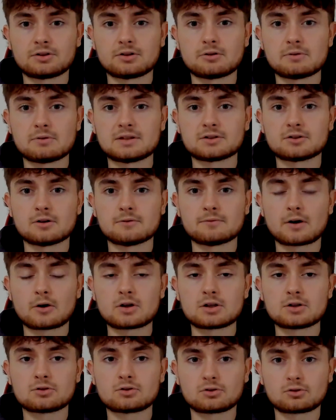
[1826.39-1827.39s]
you know, he's got
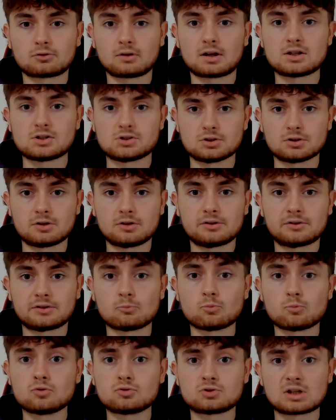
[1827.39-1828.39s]
very good straight shots
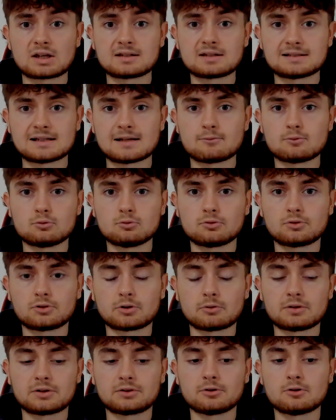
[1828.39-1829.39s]
and will change levels,
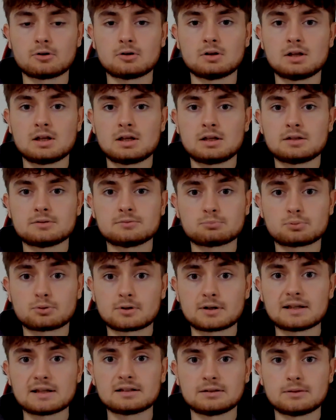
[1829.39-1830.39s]
so it's not
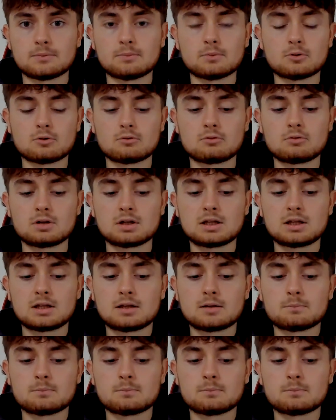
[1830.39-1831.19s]
predictable,